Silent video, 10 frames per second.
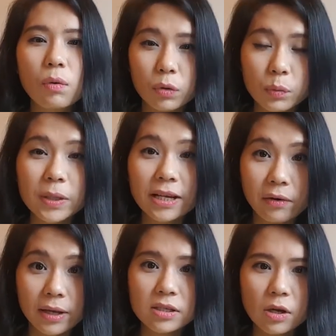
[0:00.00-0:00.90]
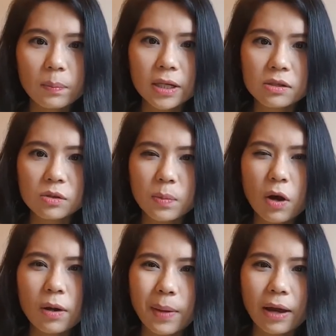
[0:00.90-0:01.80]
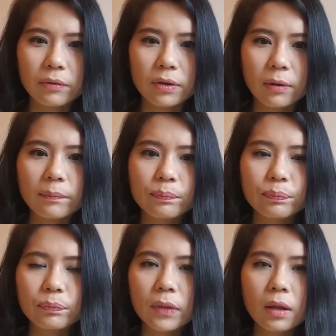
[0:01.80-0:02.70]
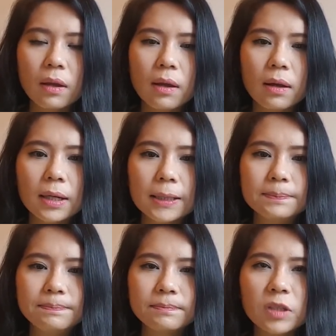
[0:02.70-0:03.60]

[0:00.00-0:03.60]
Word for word: what would be a great topic to blog about, you know?